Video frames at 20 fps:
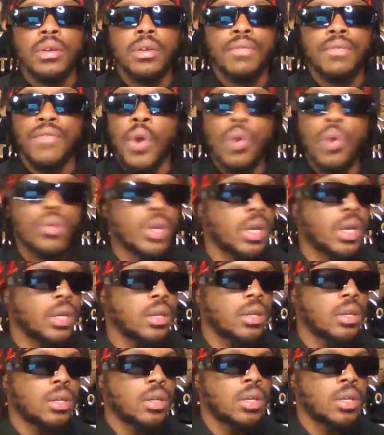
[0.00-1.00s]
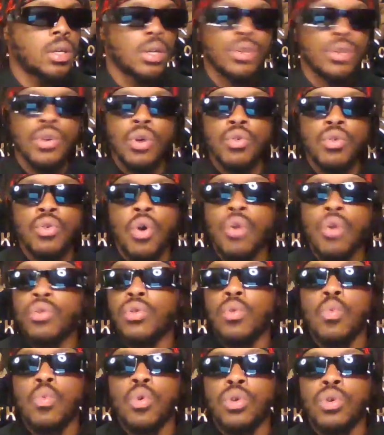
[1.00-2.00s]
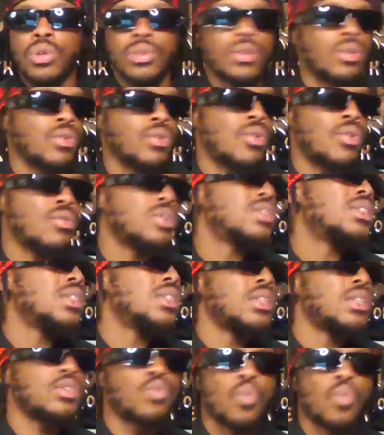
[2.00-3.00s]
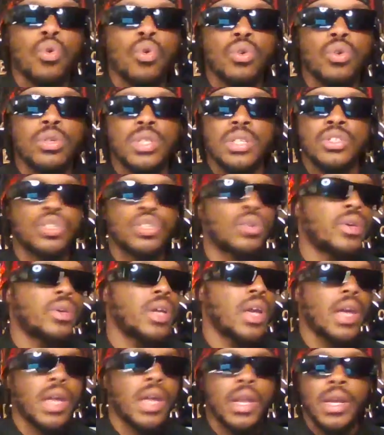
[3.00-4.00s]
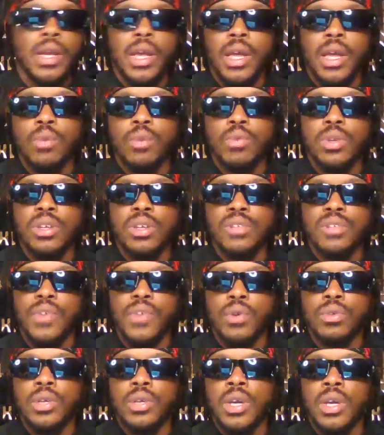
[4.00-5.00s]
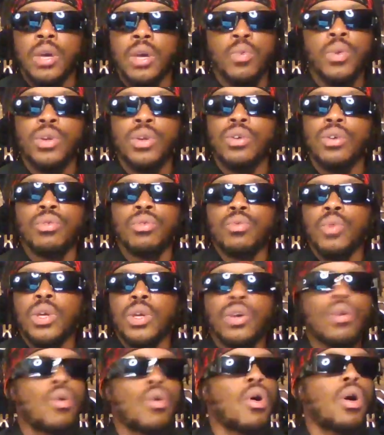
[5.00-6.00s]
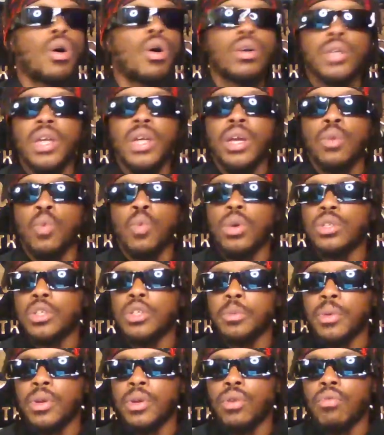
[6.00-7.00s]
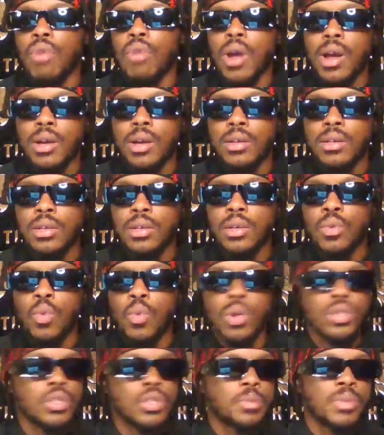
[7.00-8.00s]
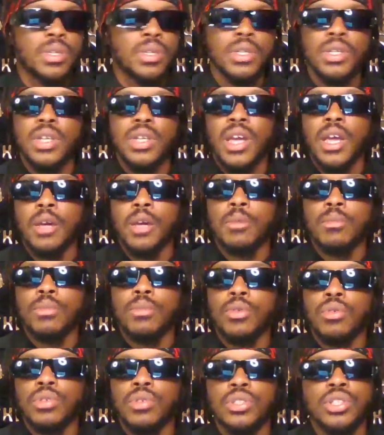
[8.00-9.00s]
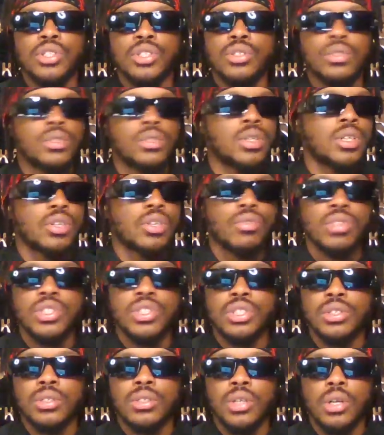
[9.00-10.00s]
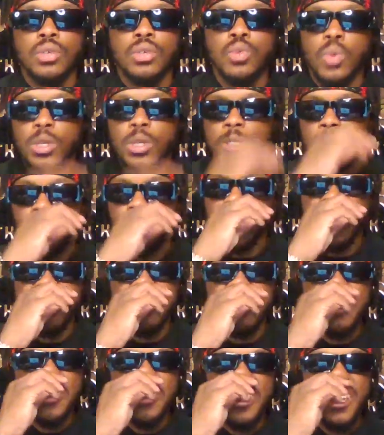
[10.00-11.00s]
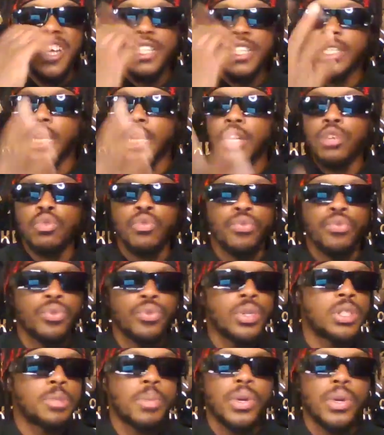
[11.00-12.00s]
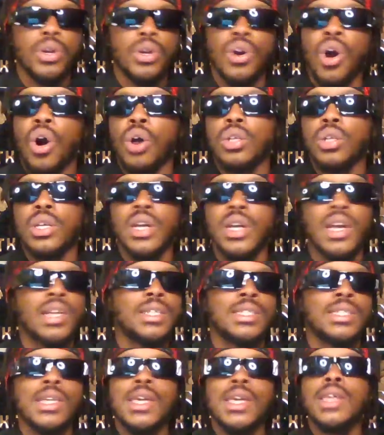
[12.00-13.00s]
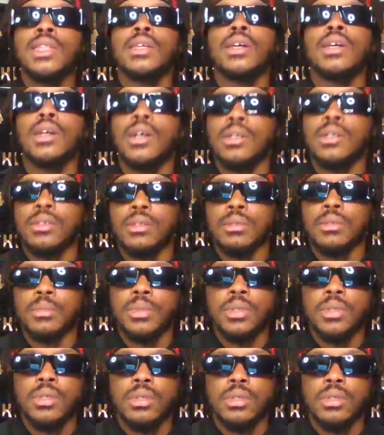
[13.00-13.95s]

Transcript: Voting, going to war, going to these wars and joining hand in hand with these folks. We go all day worshiping a rock, worshiping the damn Christian church whatsoever, saying you free spirit. All of that is heathen customs.